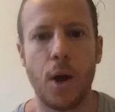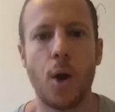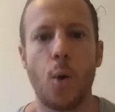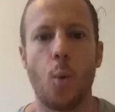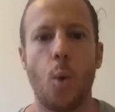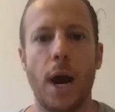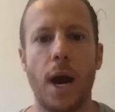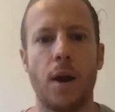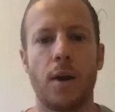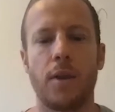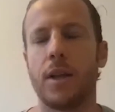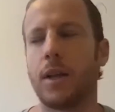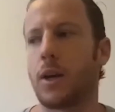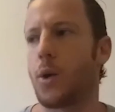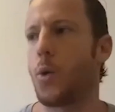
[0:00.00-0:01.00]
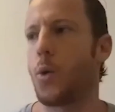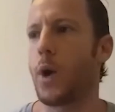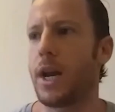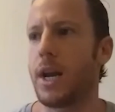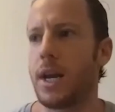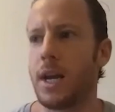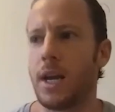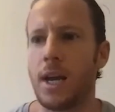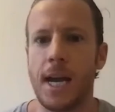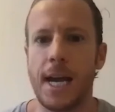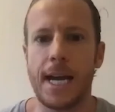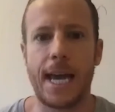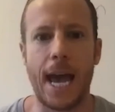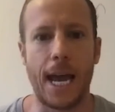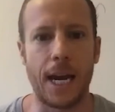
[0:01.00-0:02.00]
where the liquidity
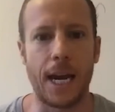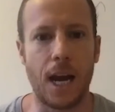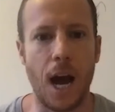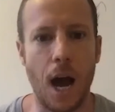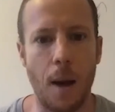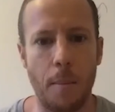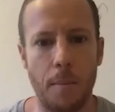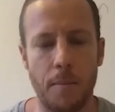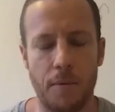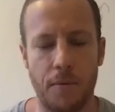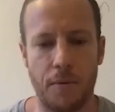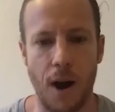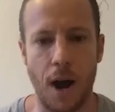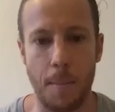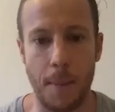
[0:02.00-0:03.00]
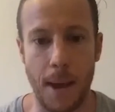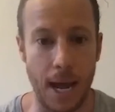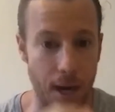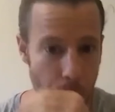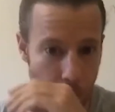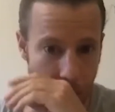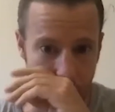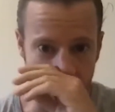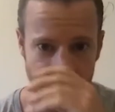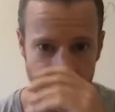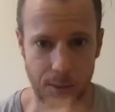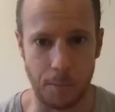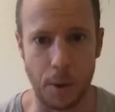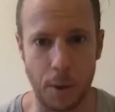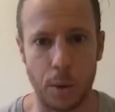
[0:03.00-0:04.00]
can come from anyone, as
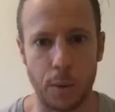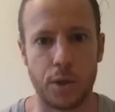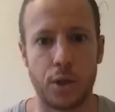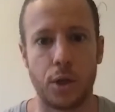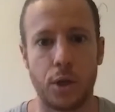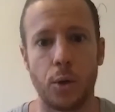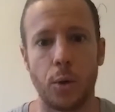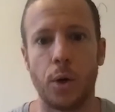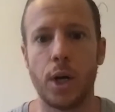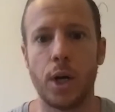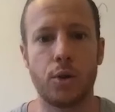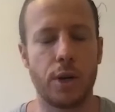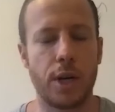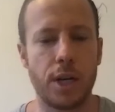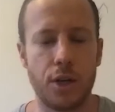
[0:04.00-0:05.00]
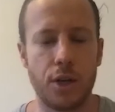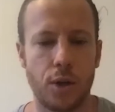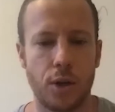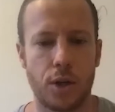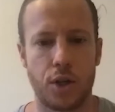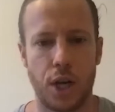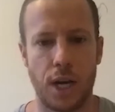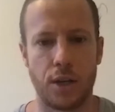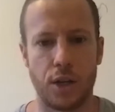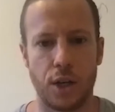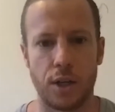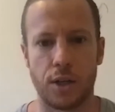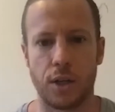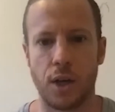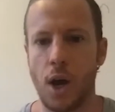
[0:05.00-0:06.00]
opposed to traditional
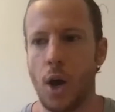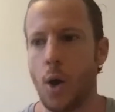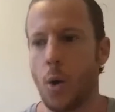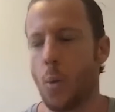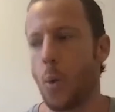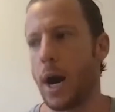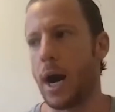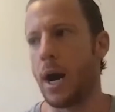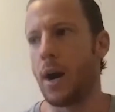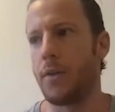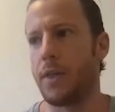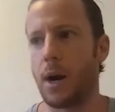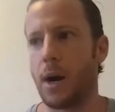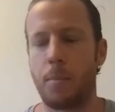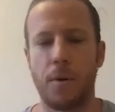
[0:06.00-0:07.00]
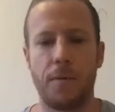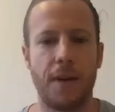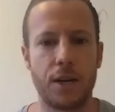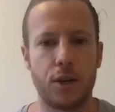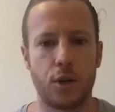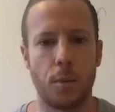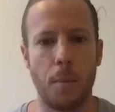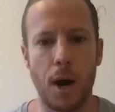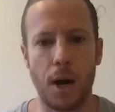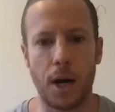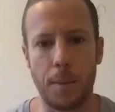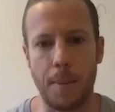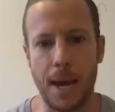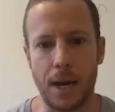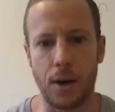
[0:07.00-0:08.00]
exchanges where they're professional market
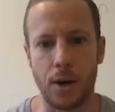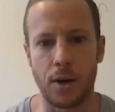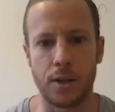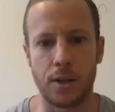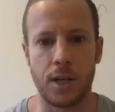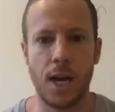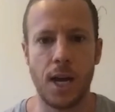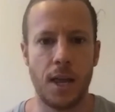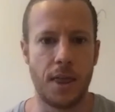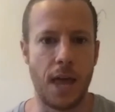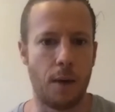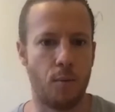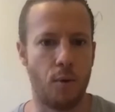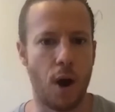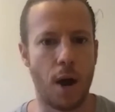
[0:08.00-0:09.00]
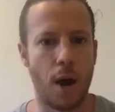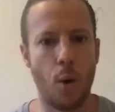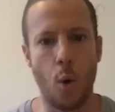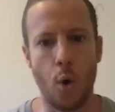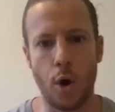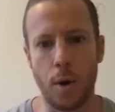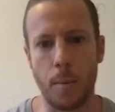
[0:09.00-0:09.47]
makers that run order